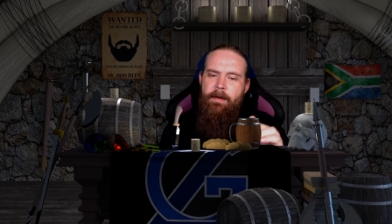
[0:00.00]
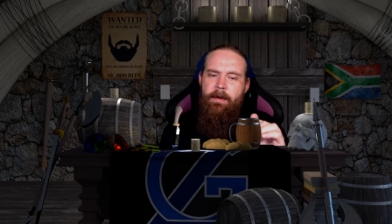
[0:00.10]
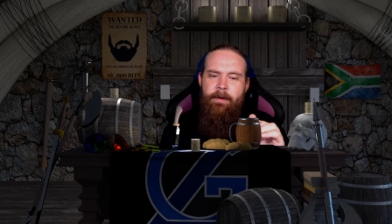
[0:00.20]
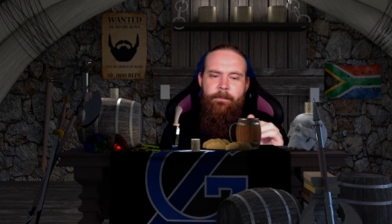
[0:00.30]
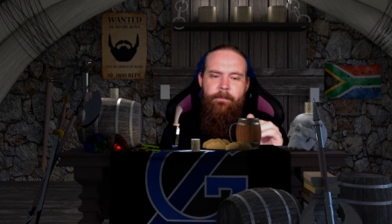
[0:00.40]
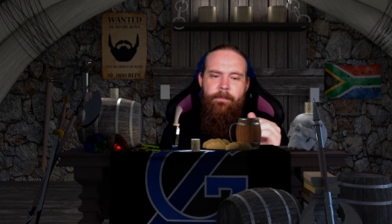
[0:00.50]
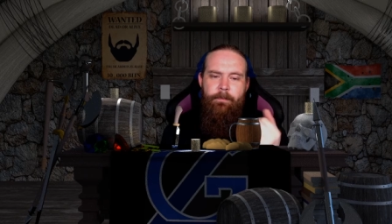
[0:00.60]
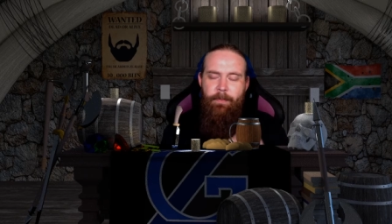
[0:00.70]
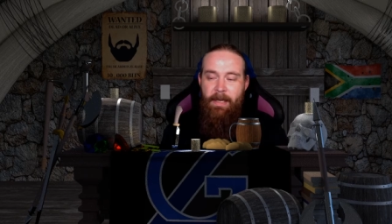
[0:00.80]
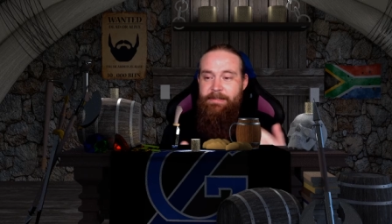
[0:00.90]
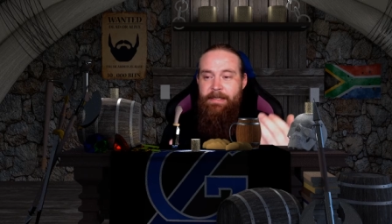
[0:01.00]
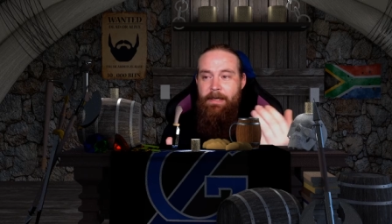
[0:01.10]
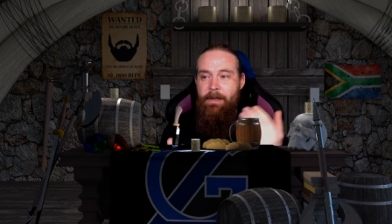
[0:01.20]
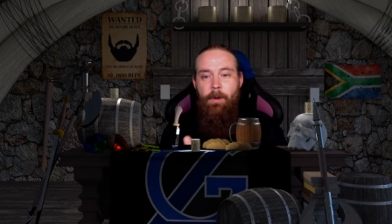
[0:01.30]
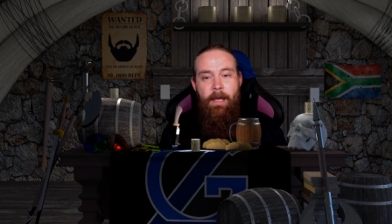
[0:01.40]
Um,
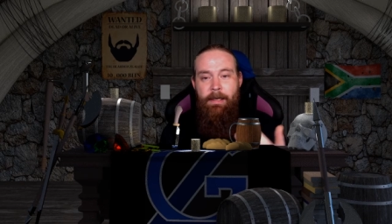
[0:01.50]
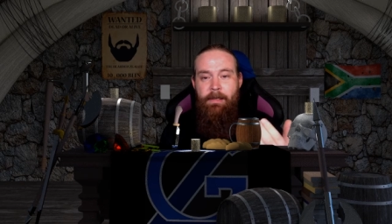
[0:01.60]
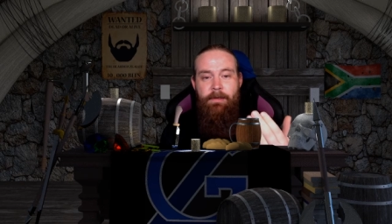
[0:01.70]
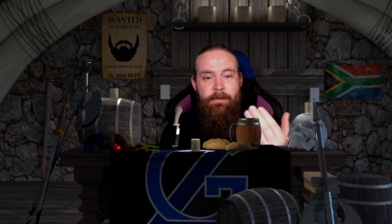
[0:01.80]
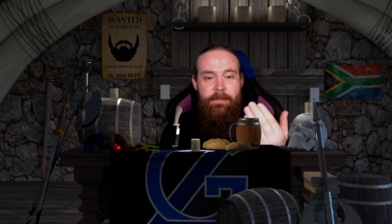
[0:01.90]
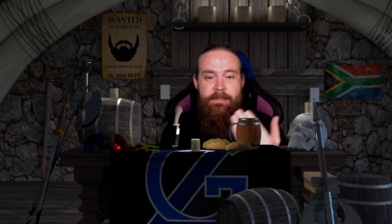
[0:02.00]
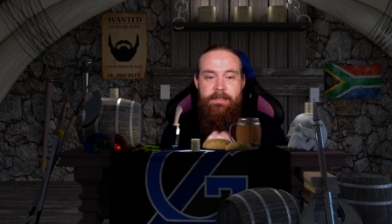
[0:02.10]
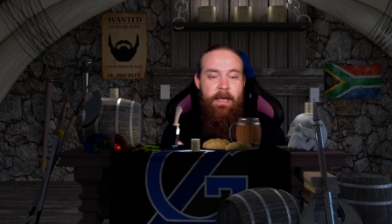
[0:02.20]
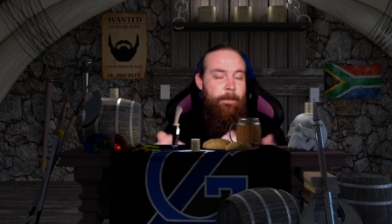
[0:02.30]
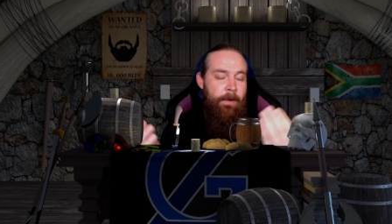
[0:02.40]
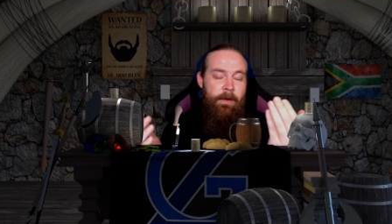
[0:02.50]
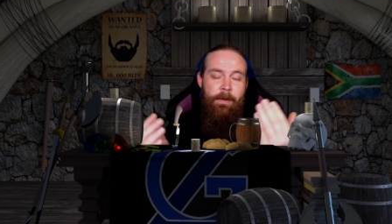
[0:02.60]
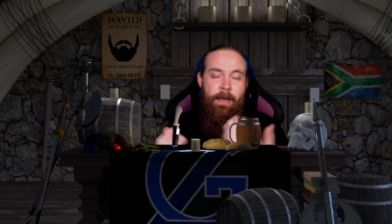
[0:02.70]
basically, all I need to do is upload